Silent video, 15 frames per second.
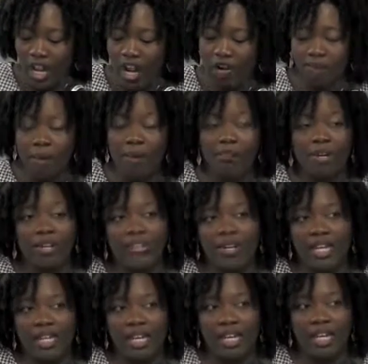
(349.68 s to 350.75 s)
I remember
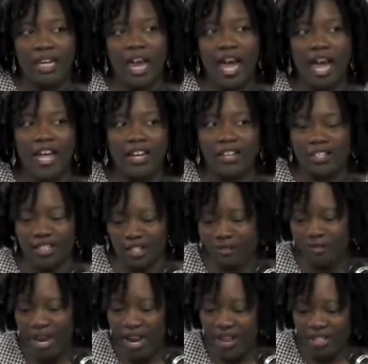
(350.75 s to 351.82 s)
thinking I
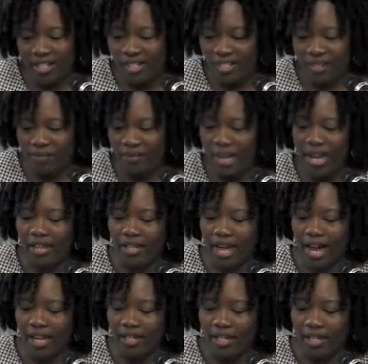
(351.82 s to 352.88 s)
couldn't bear to live like
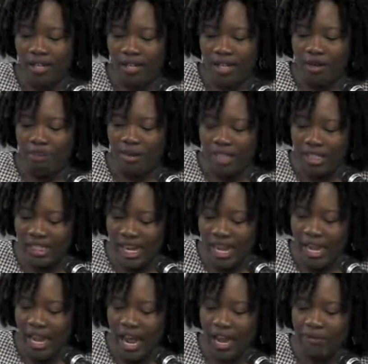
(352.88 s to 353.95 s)
that. But
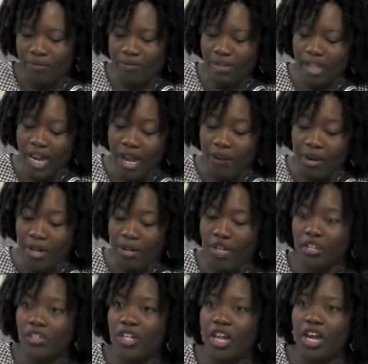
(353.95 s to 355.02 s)
day after day, when
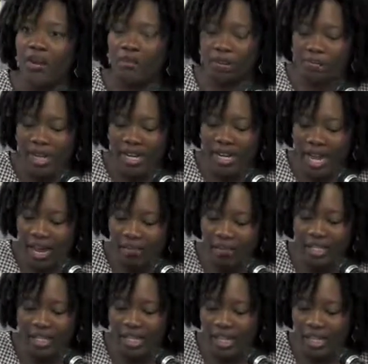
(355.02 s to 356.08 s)
her chair remained
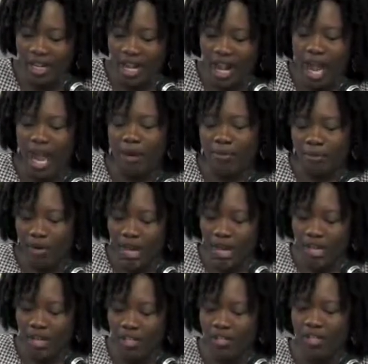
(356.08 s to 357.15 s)
empty, I
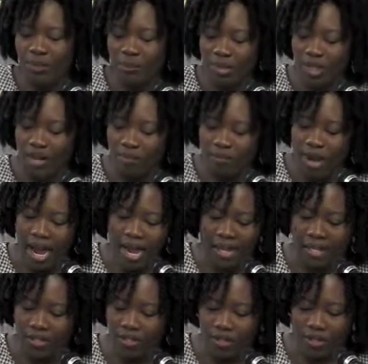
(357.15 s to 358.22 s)
prayed she would come
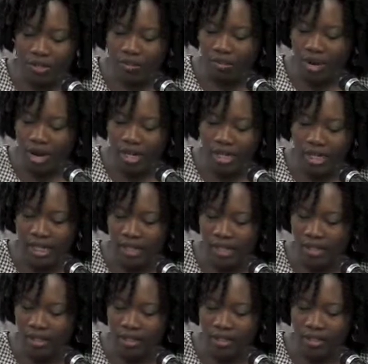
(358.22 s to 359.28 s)
back to her body.
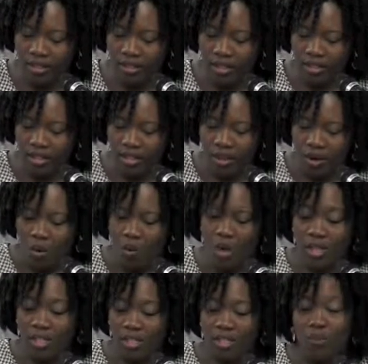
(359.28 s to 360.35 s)

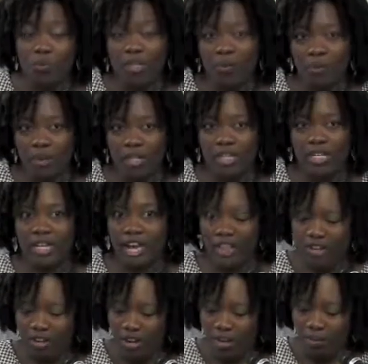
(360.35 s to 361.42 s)
Once we'd worked
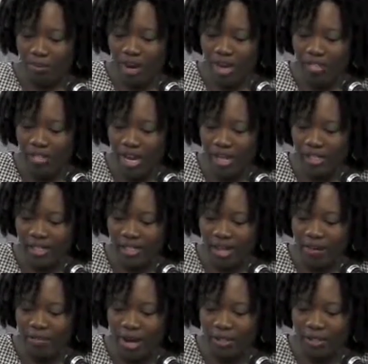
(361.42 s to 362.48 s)
together on a project
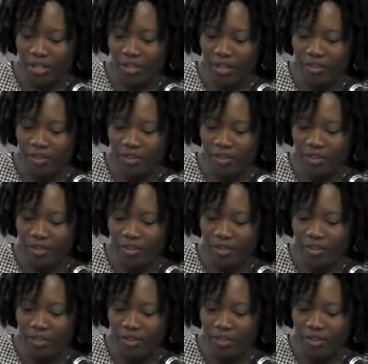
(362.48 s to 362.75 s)
about the